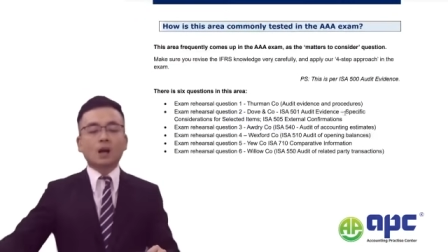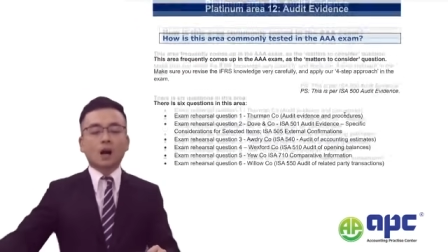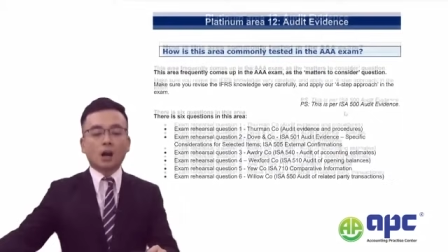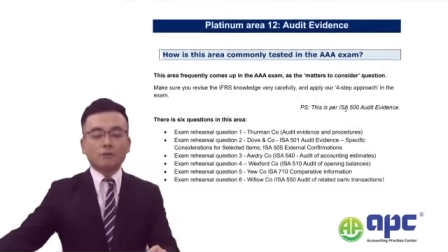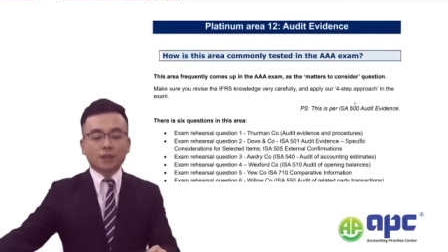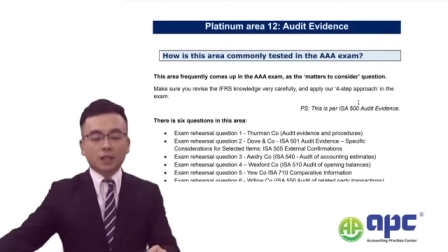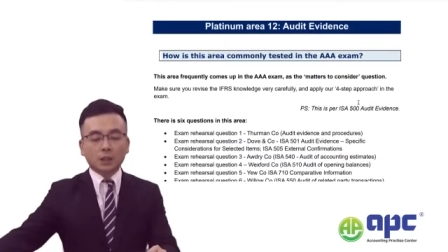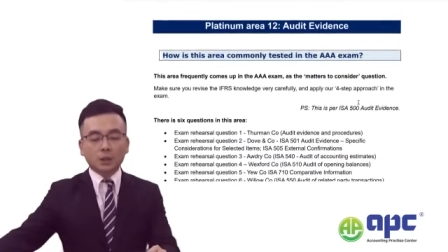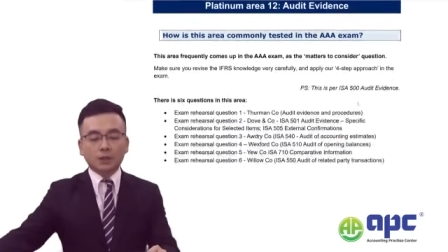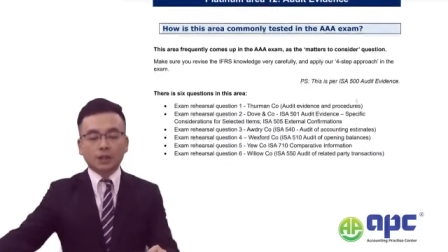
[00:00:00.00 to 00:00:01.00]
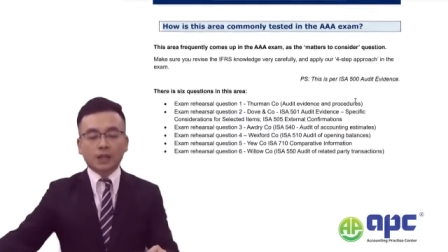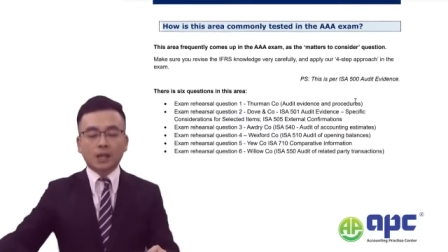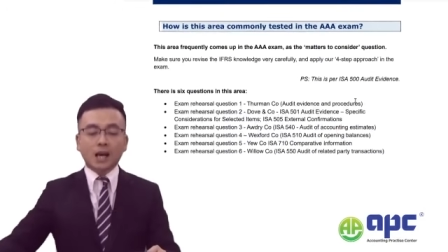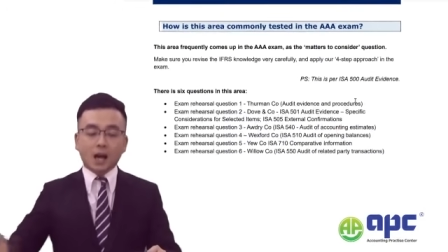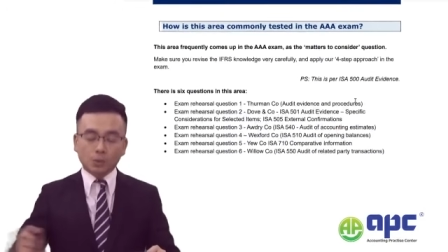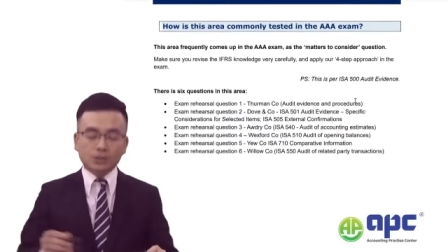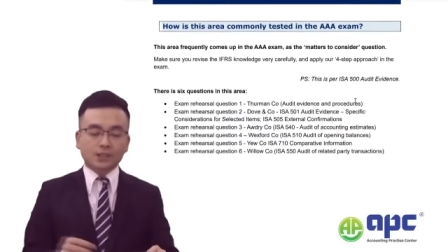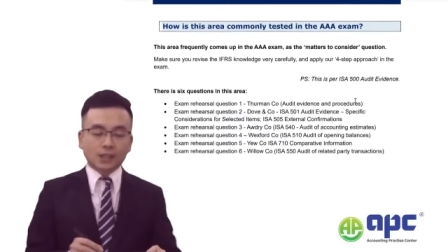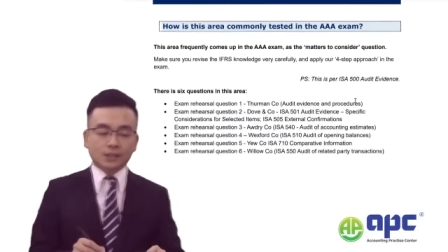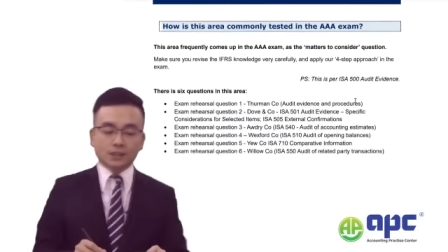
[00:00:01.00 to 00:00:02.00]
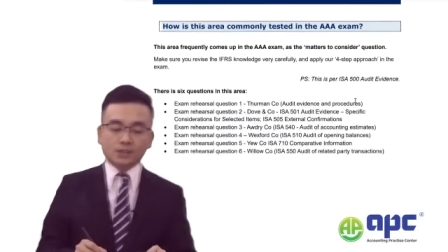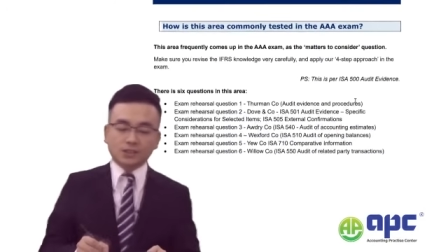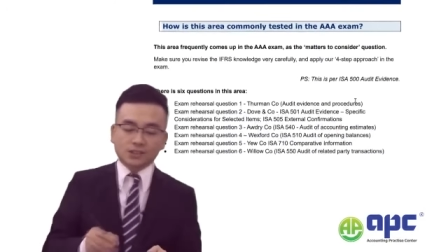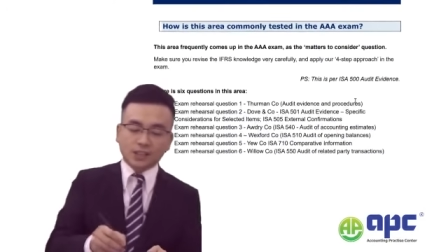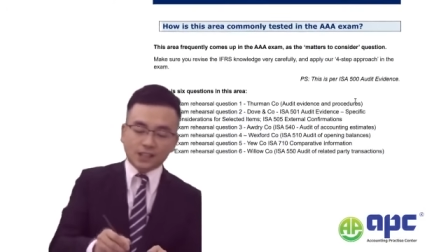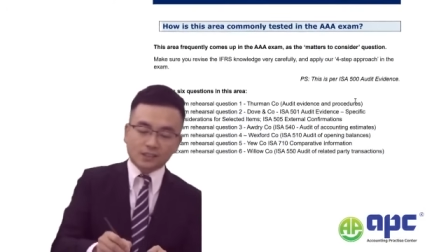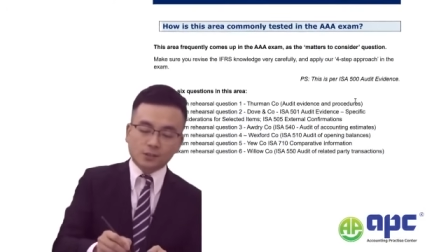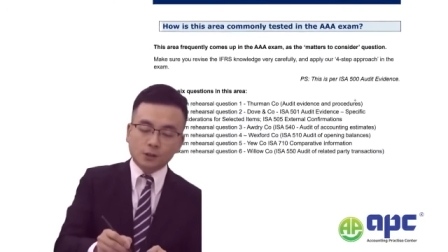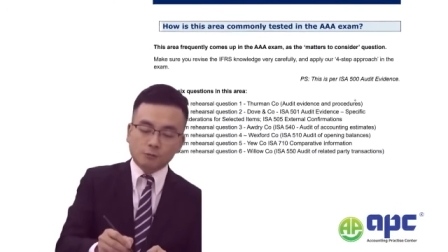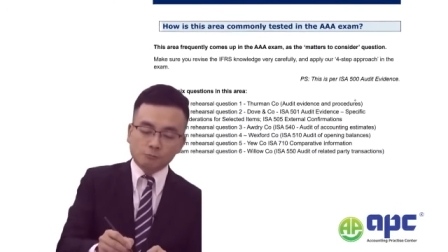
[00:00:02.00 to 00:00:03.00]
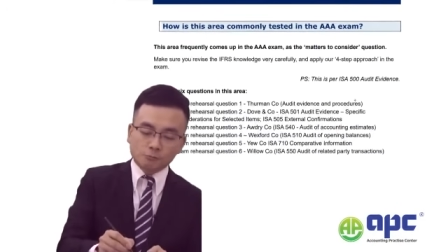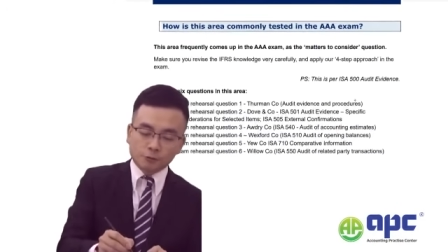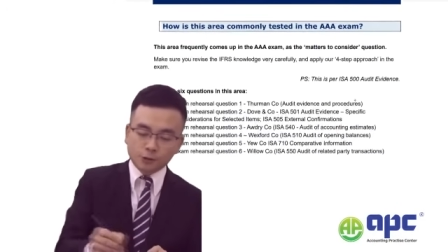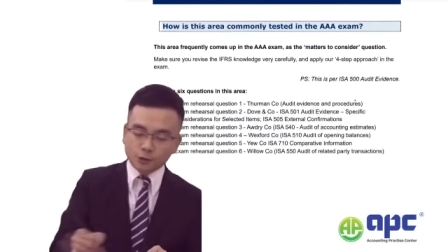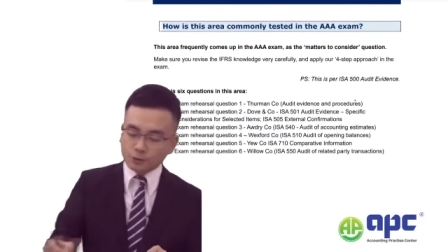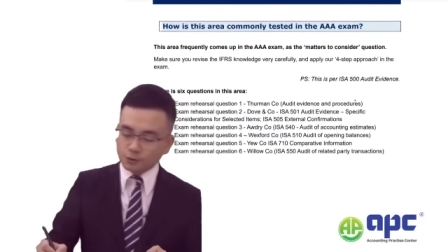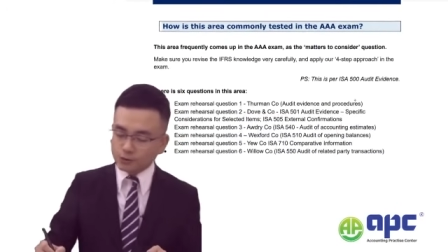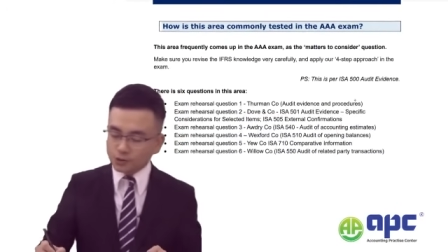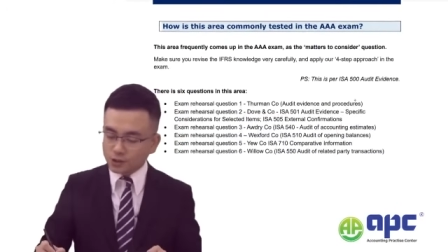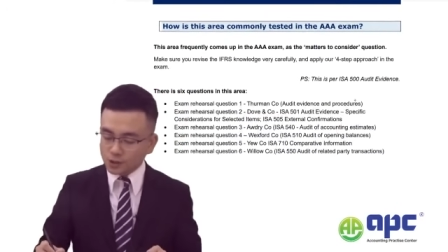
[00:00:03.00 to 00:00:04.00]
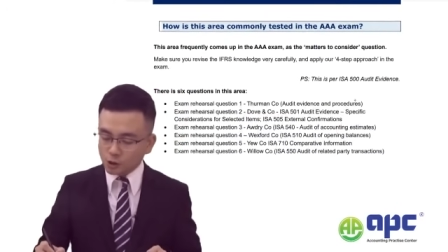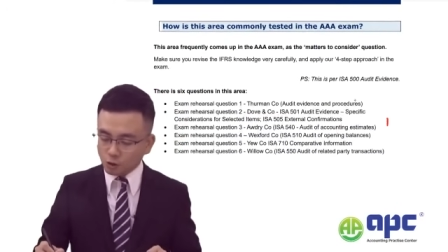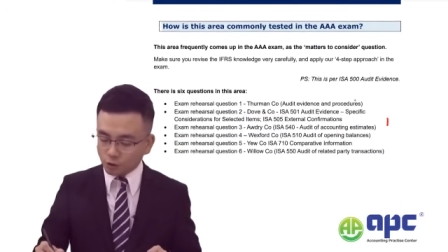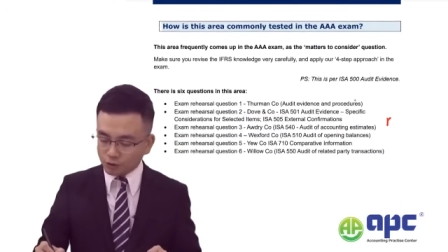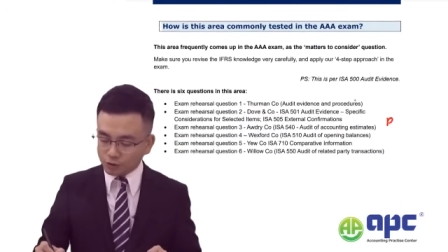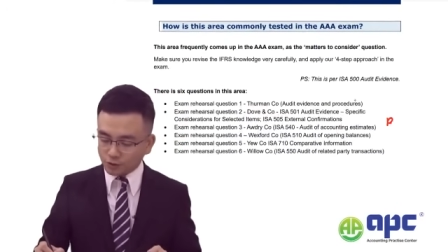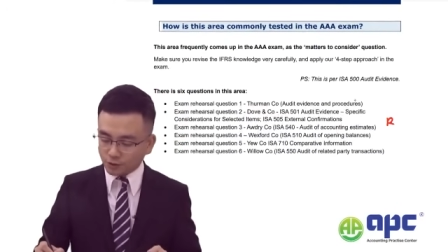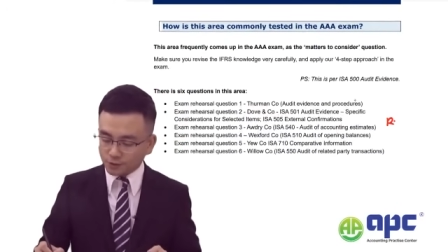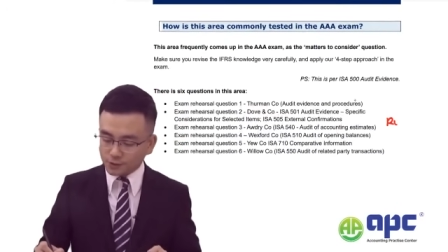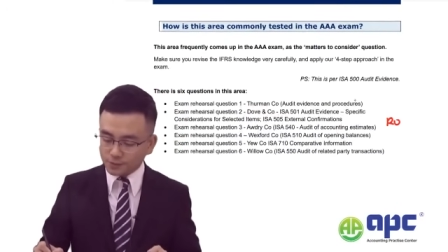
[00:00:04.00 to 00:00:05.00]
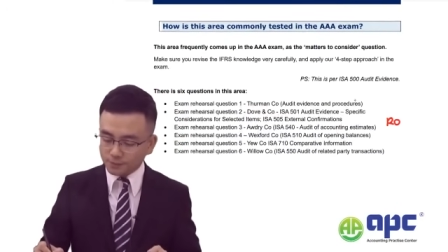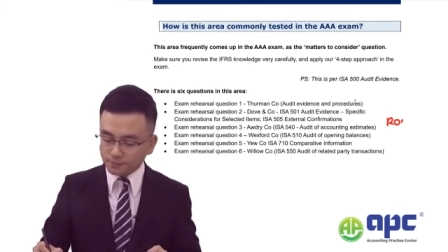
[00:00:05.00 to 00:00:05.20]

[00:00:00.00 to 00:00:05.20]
I've included, I would say, that 6 root questions